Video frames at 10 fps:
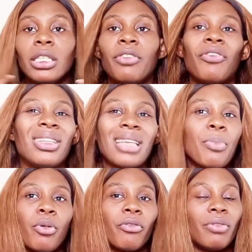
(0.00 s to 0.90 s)
different
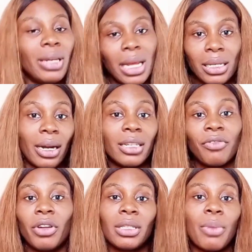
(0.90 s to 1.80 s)
type of net. There are
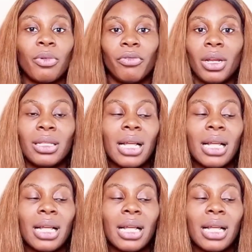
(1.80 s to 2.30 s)
different type of net.